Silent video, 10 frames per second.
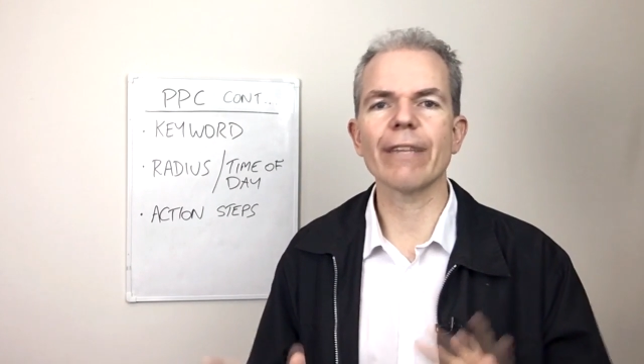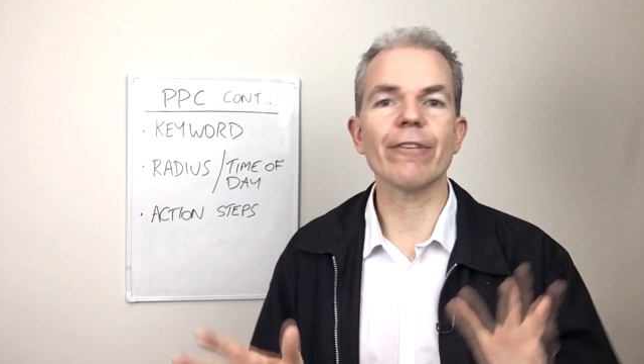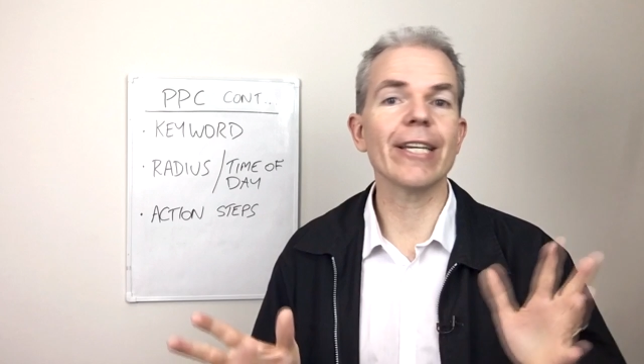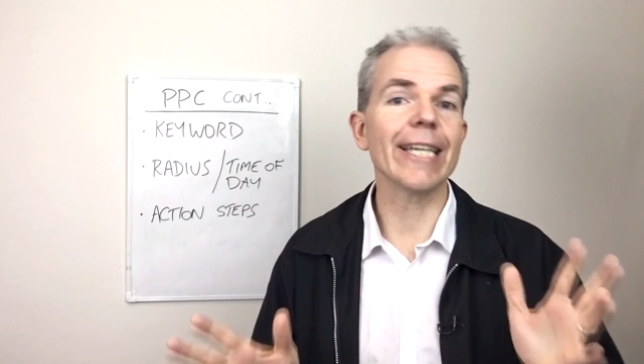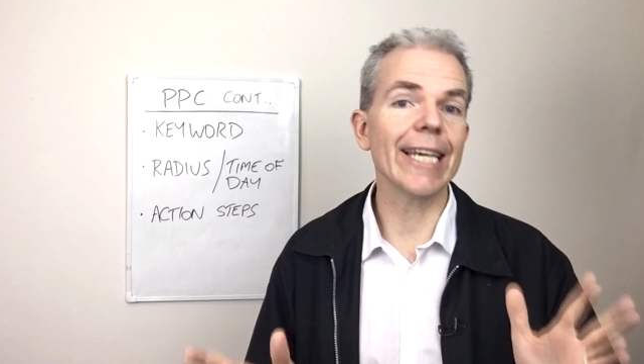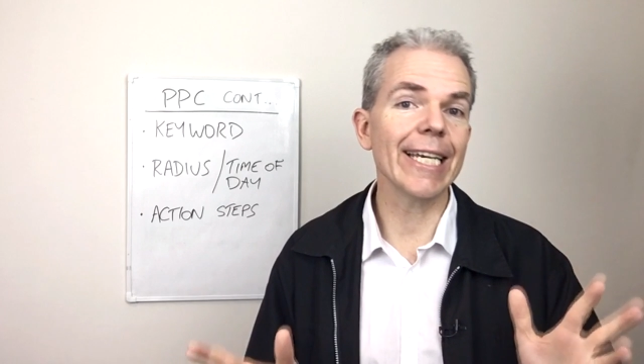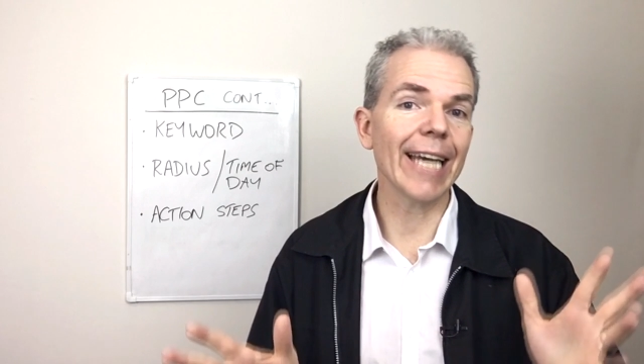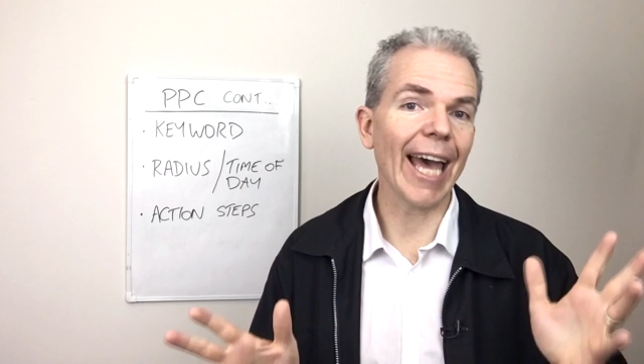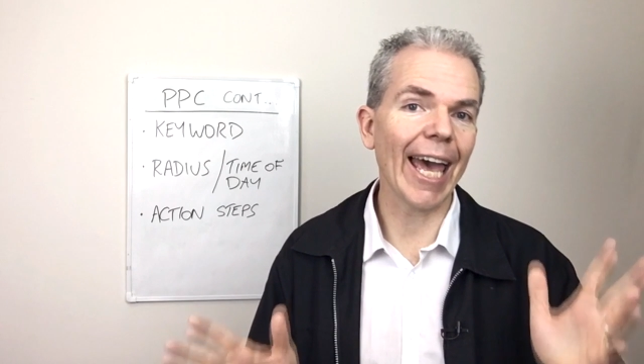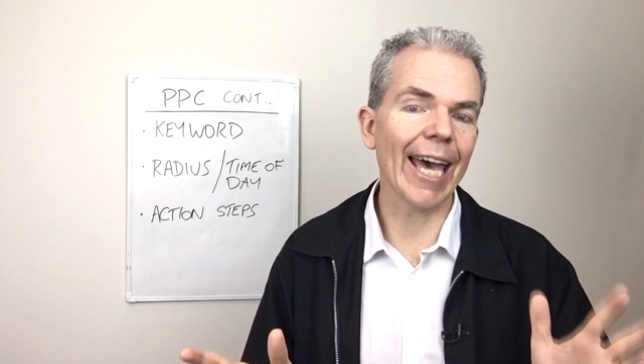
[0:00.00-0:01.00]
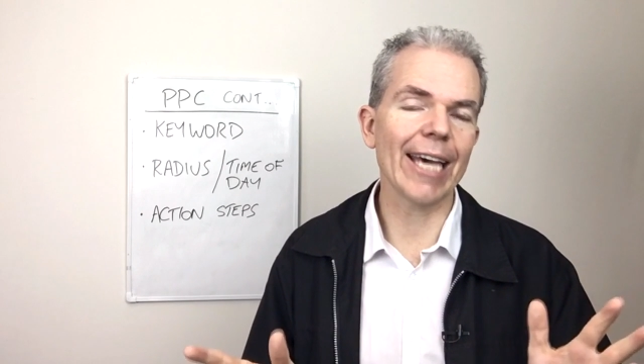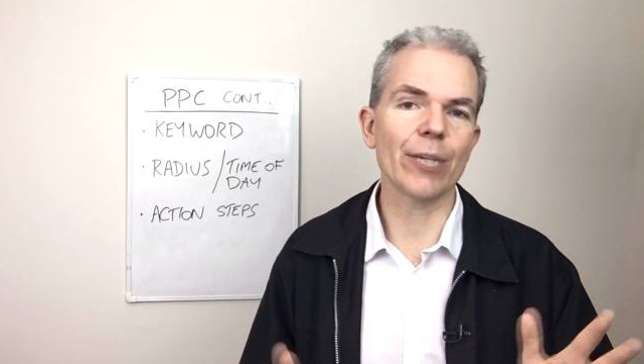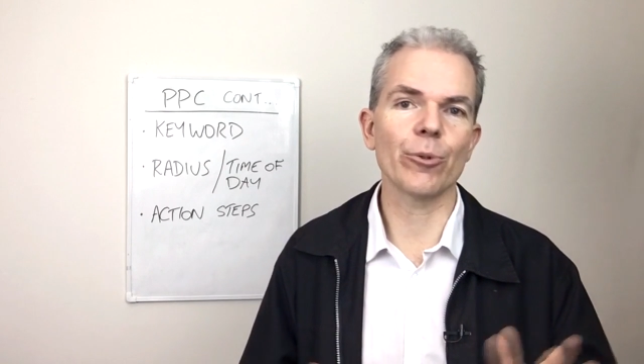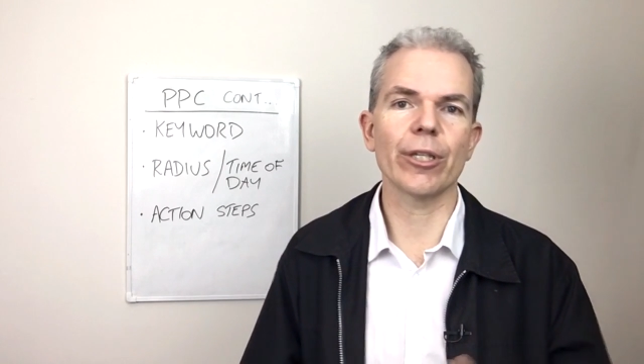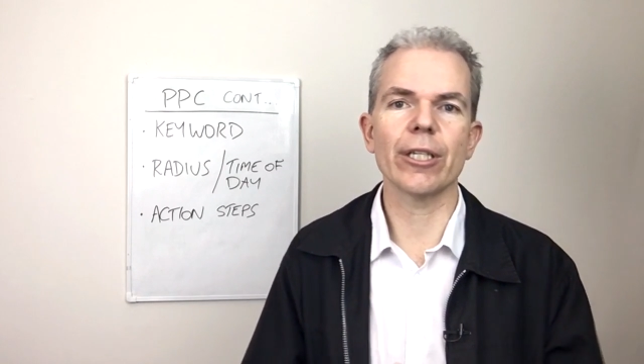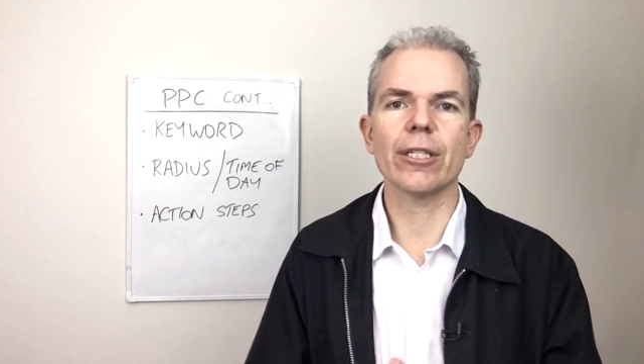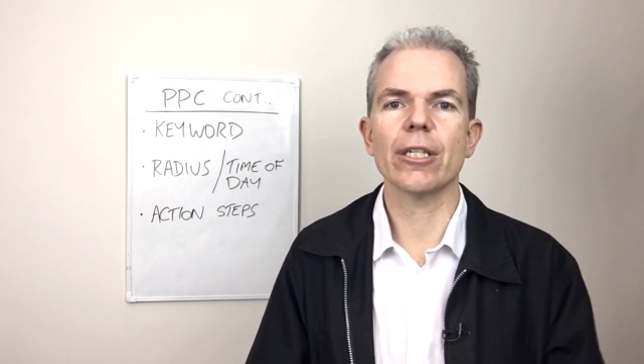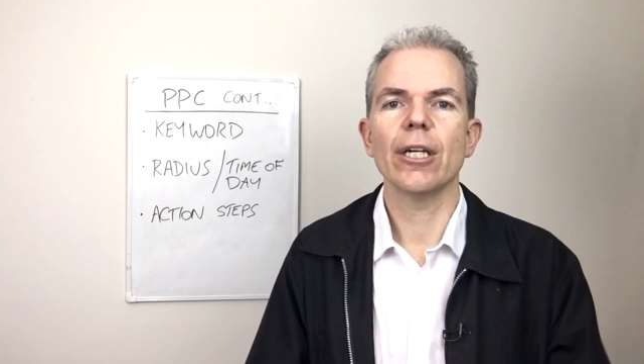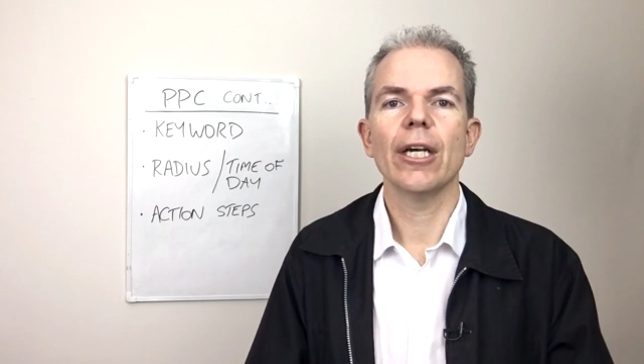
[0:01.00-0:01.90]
if you need a hand with it,